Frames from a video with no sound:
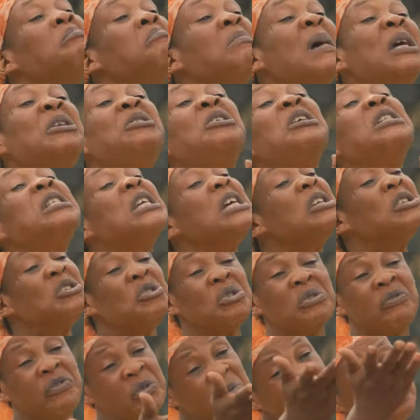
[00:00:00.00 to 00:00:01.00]
My daughter should
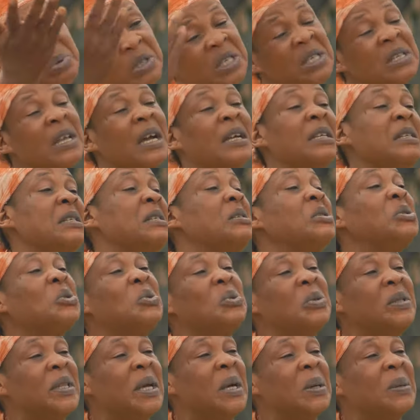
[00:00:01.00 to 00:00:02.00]
even be at the
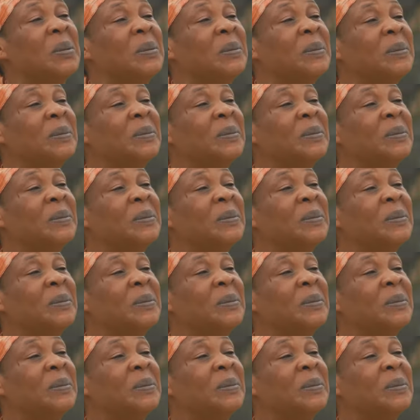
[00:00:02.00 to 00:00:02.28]
school now.